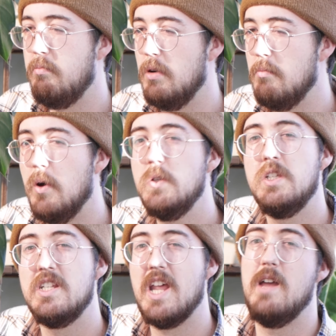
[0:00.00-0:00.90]
But
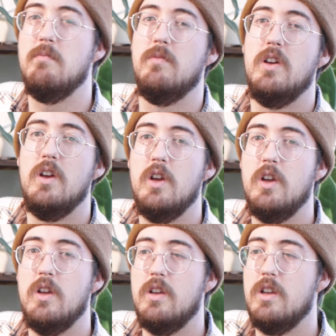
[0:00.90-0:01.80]
most of the time,
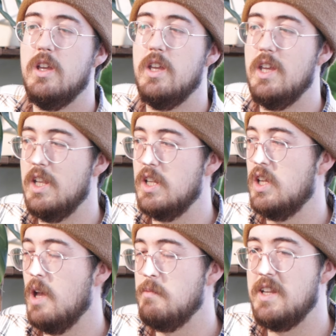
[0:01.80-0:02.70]

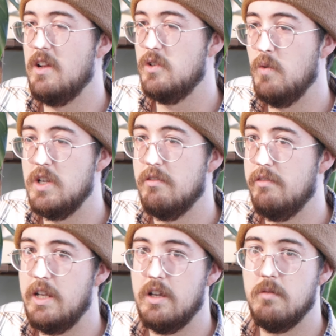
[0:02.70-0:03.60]
it comes down to what you're
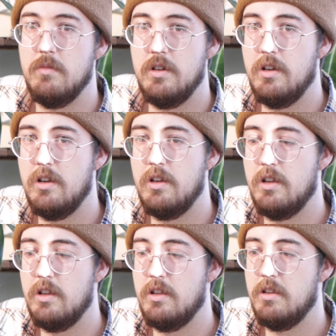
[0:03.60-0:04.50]
feeding them,
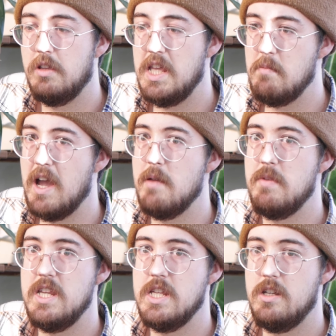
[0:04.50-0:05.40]
in my
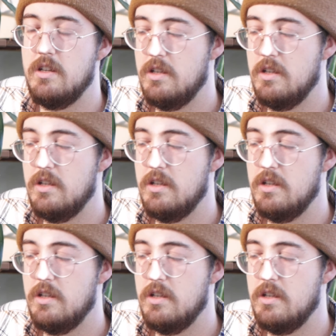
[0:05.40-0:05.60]
opinion.